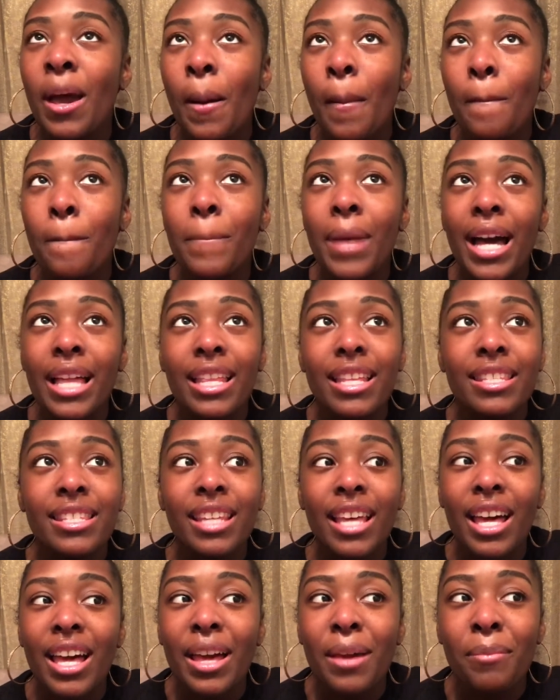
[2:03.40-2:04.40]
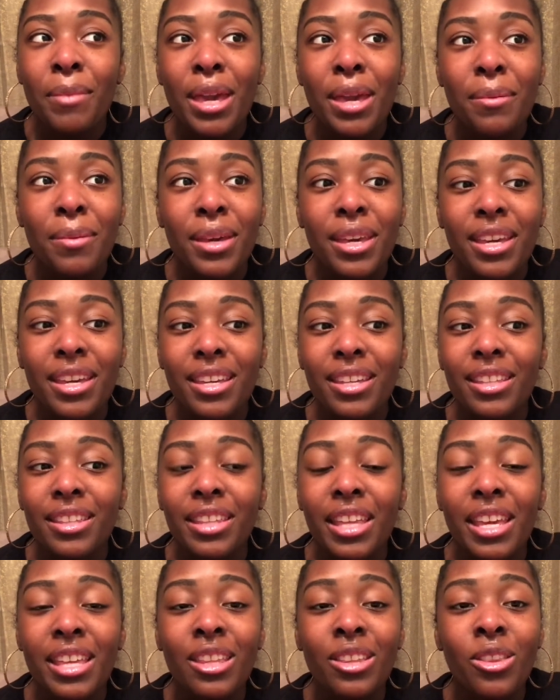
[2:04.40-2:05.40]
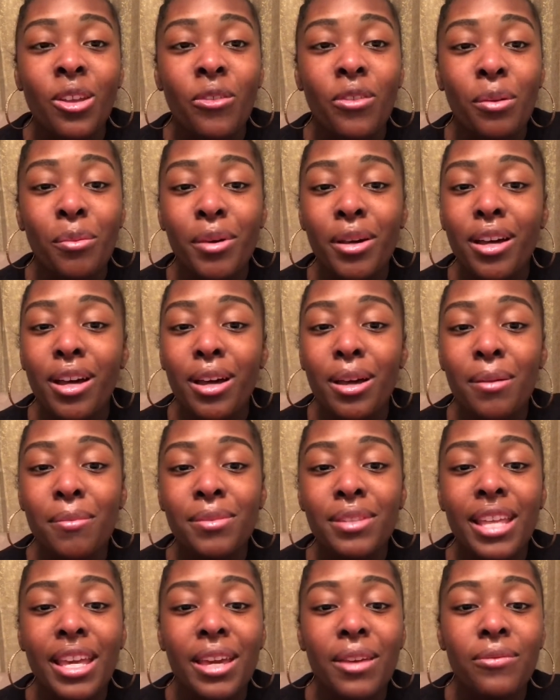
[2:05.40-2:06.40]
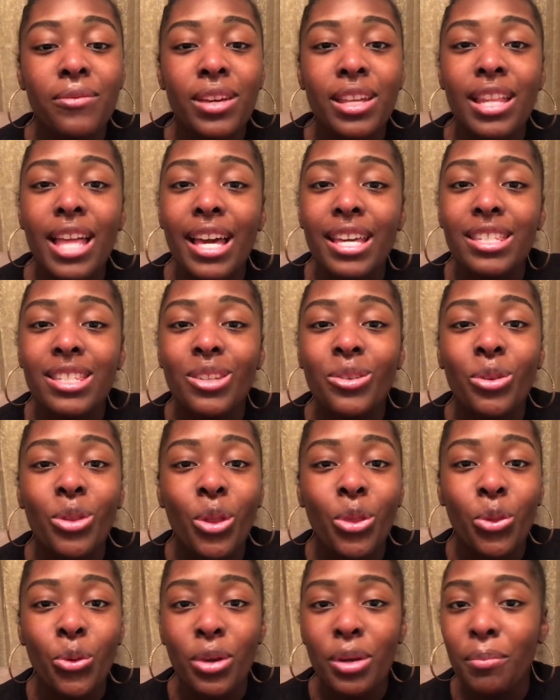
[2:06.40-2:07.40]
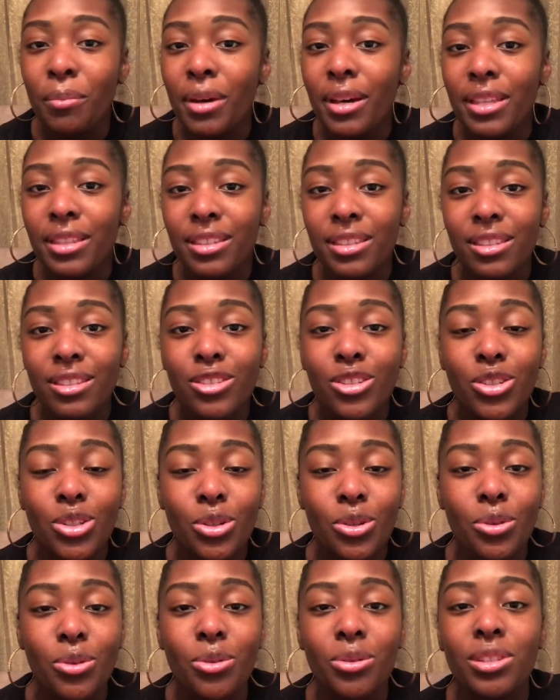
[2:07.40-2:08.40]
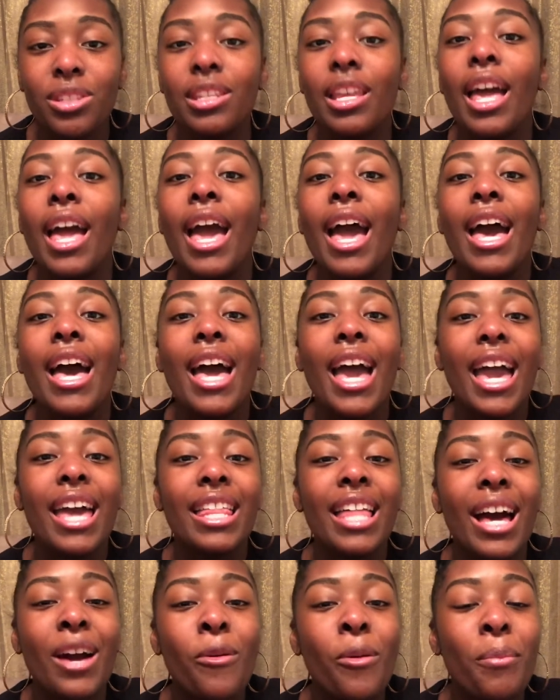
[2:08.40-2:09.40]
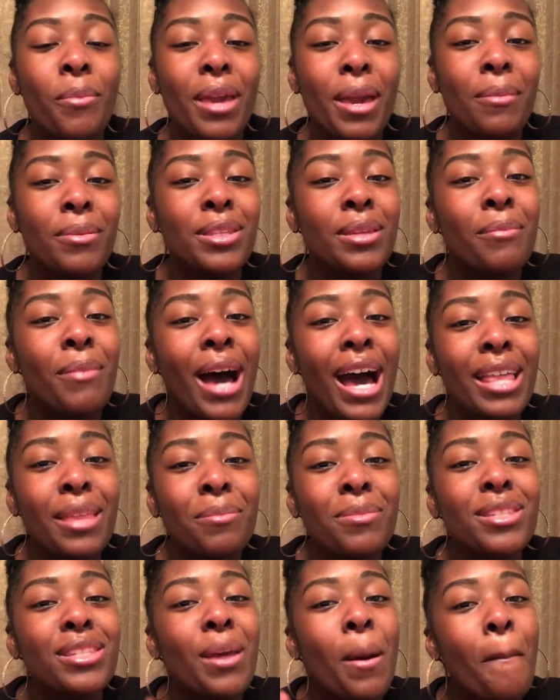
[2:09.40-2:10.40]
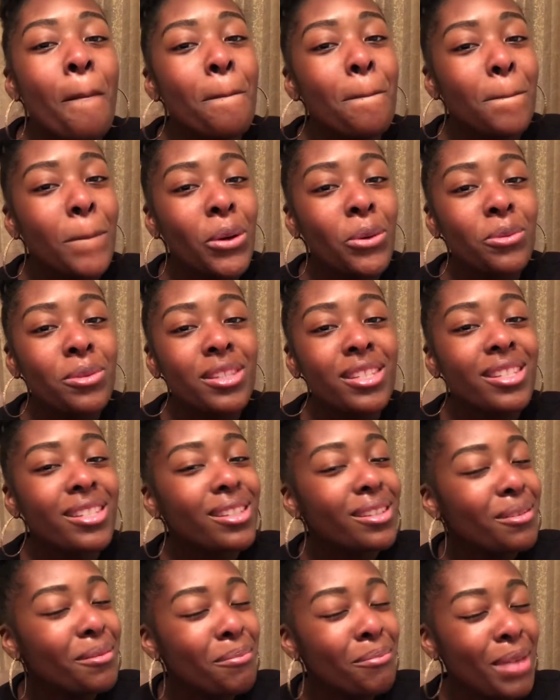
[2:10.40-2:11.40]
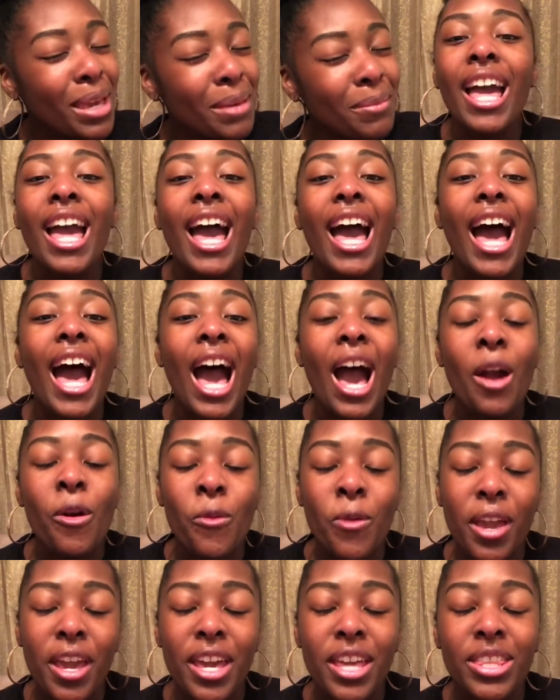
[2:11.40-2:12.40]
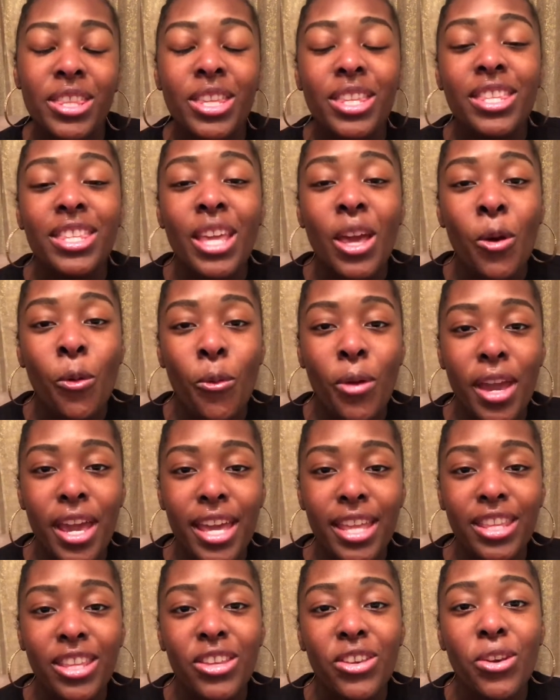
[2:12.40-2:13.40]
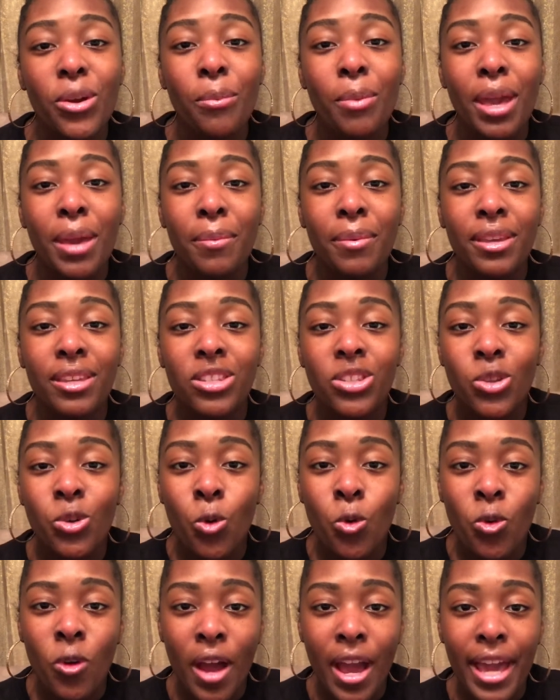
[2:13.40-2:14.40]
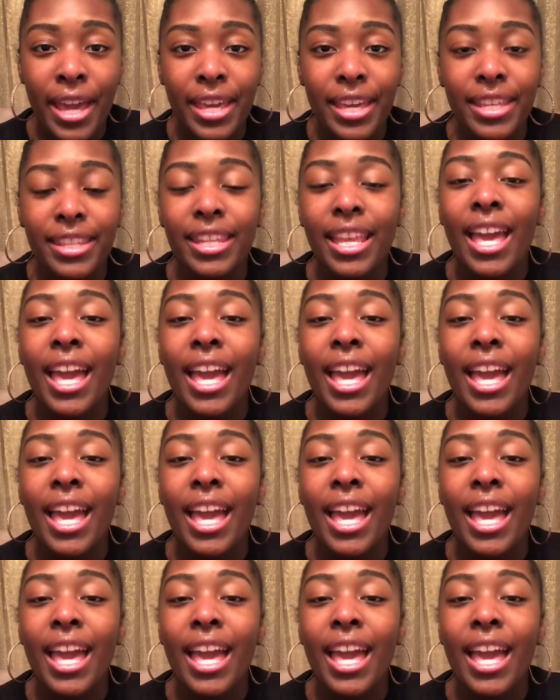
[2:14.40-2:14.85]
by the time maybe the end of November comes, they can fit like 0 to 3 month shoes, and I will be able to buy them some boots, maybe. I read that when your baby is crying